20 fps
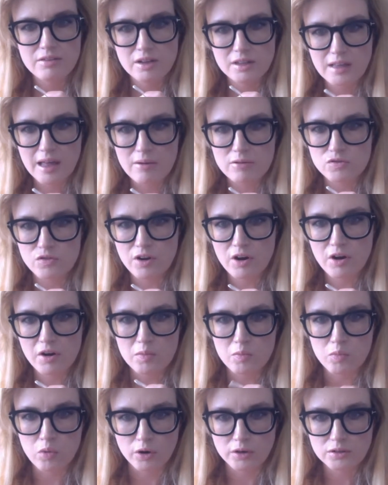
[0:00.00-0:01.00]
I thought that was
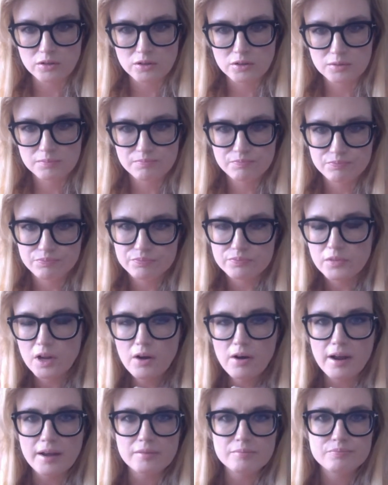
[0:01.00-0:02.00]
very important.
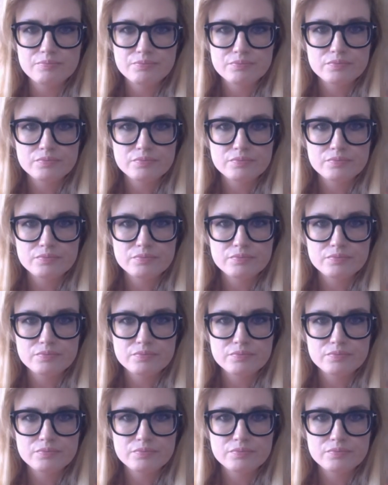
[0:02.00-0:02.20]
All right.